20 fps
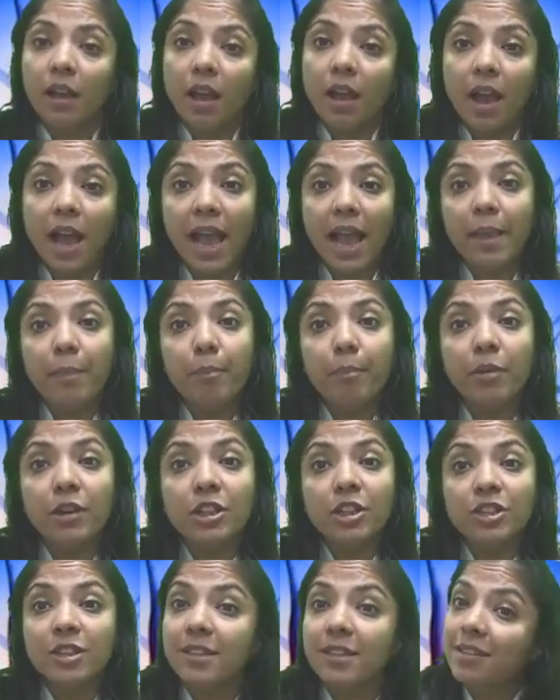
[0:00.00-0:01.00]
I
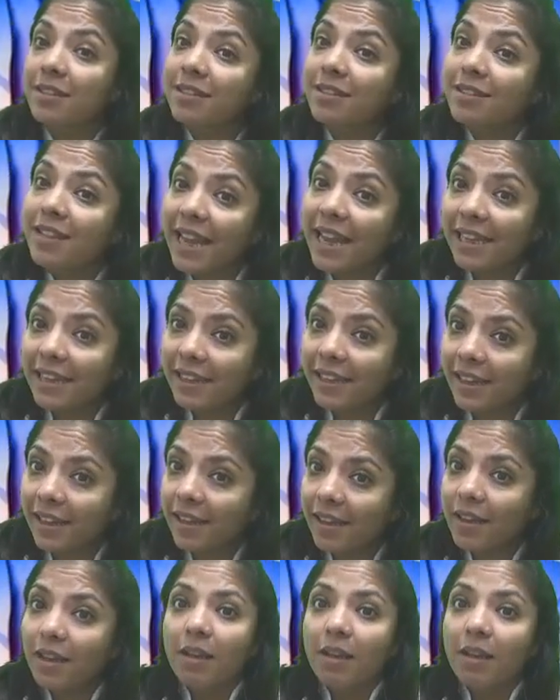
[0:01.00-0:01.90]
purchased Nike